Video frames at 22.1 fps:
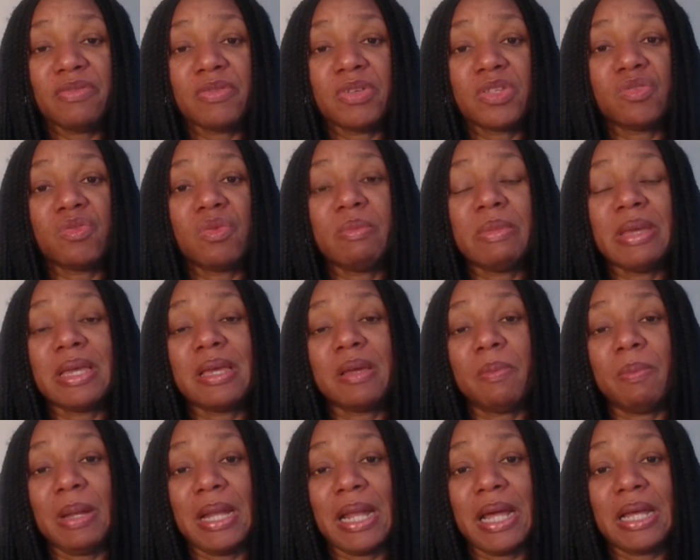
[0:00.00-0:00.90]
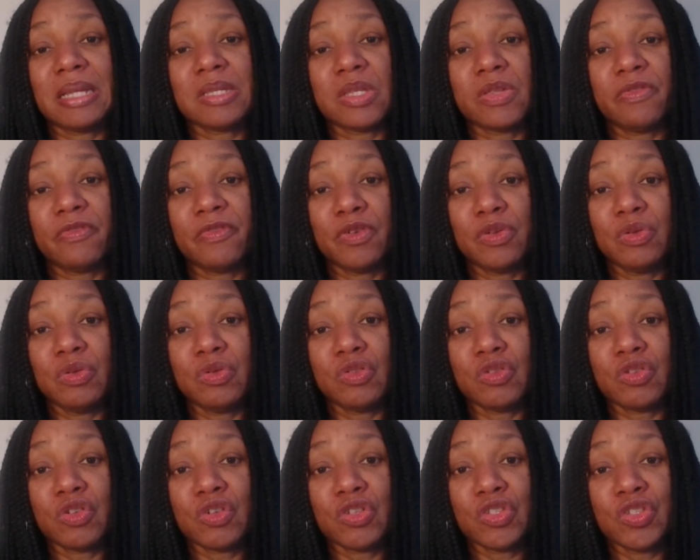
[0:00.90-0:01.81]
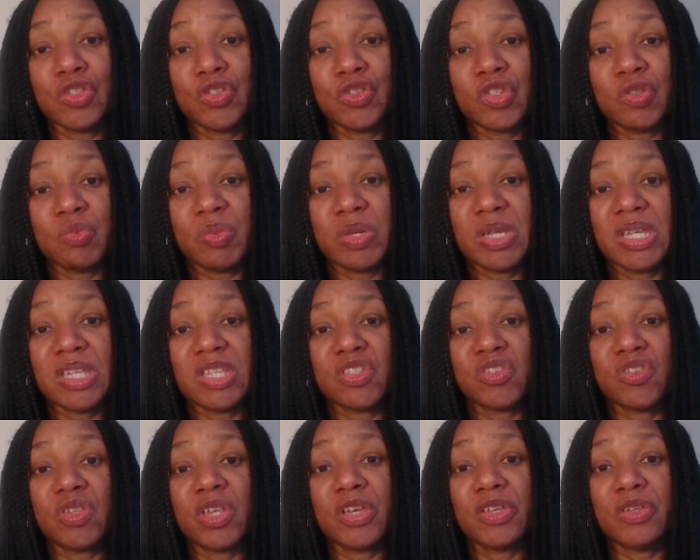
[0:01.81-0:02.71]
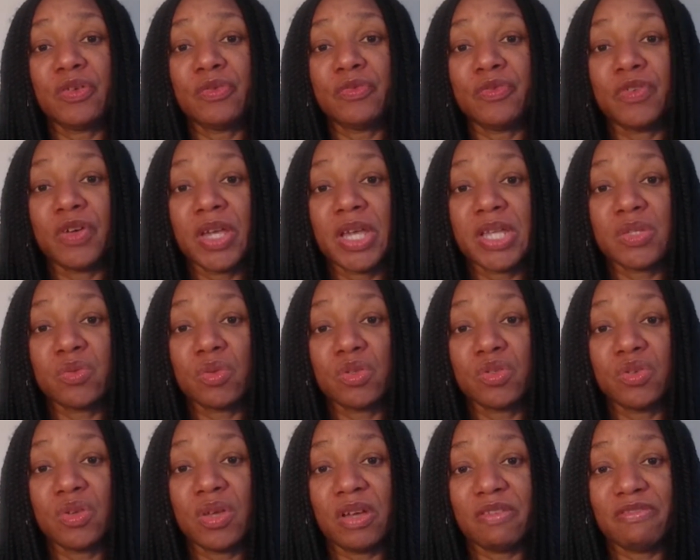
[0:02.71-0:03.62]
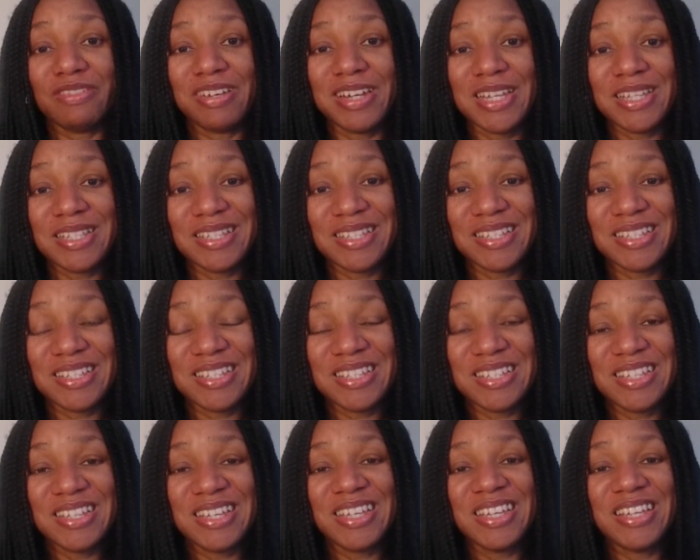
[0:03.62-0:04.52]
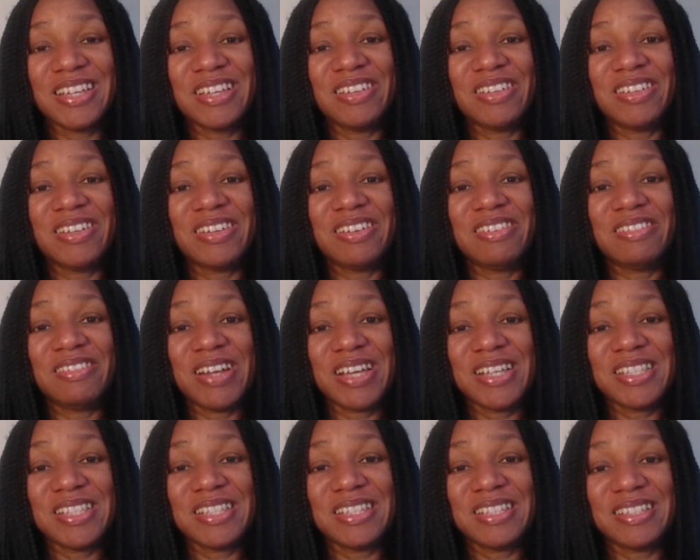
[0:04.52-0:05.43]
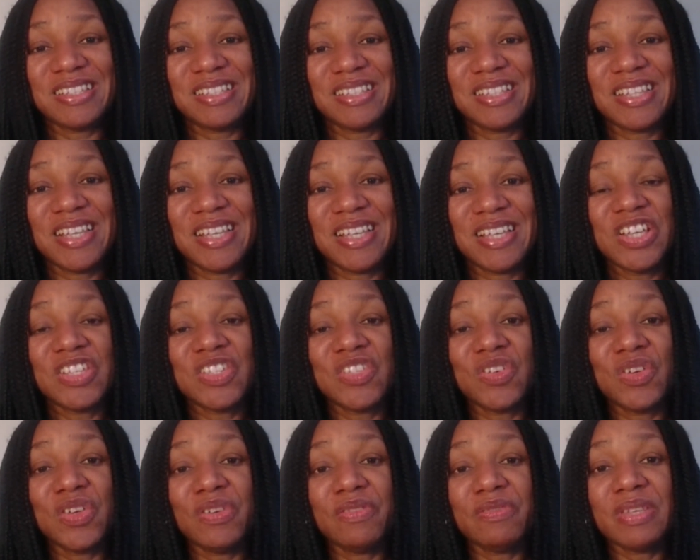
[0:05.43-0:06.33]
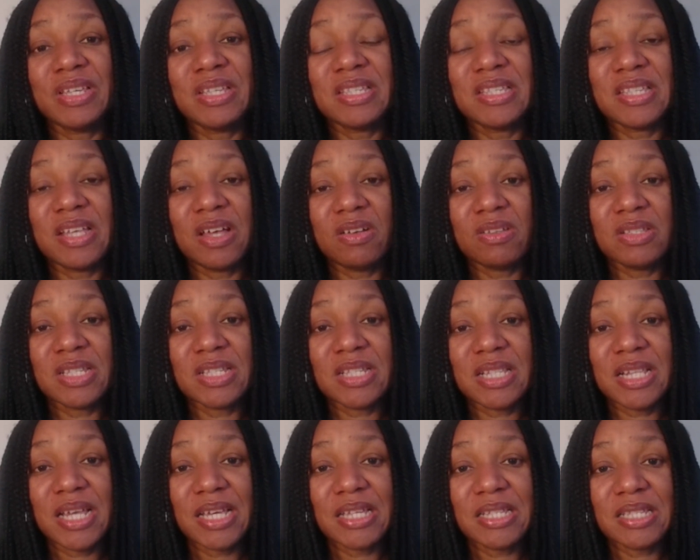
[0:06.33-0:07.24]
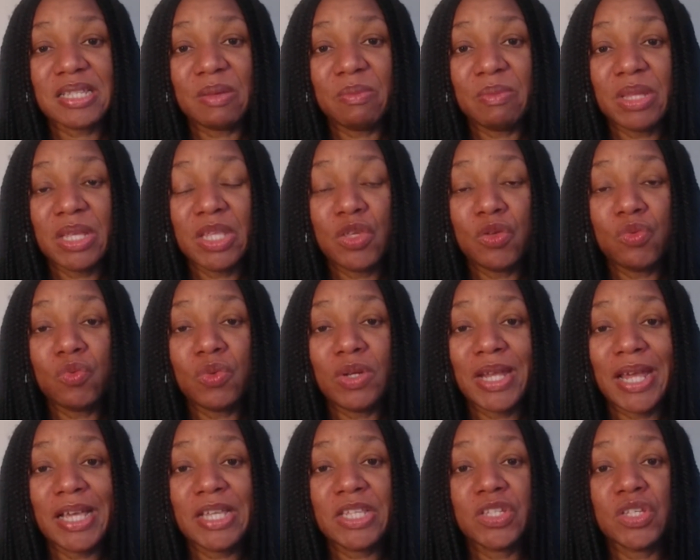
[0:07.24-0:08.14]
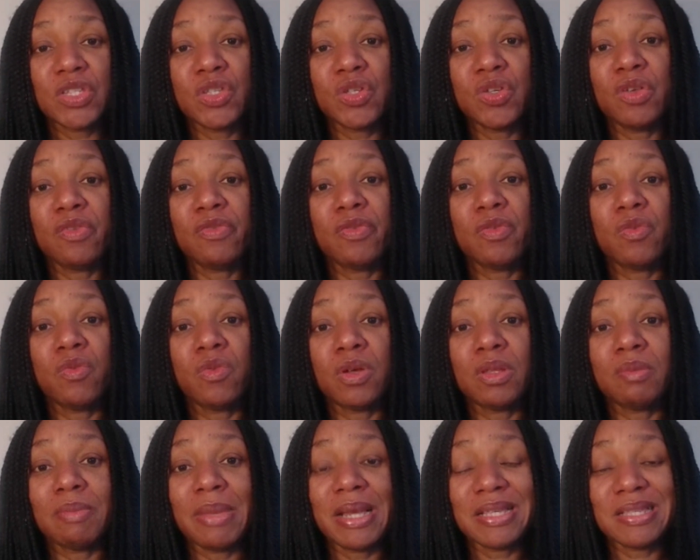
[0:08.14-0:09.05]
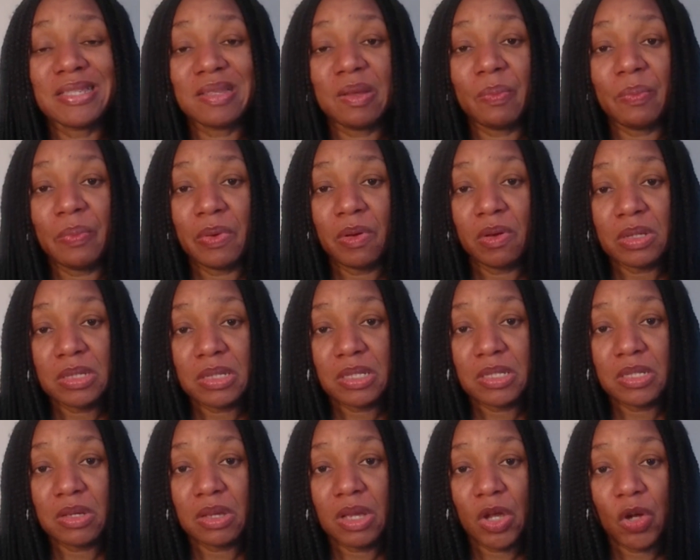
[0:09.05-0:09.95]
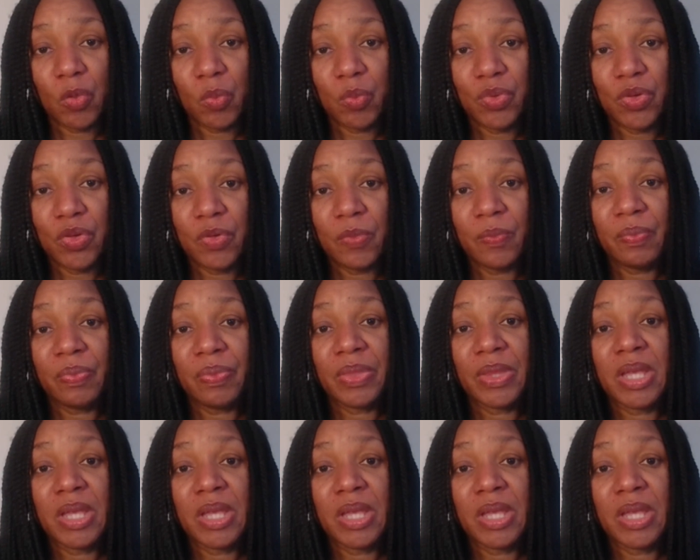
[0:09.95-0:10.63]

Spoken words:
is we make a plan for you to continue speaking so that you don't forget what you have learned, right? So if this sounds like something you would like to do, if you want my support to help you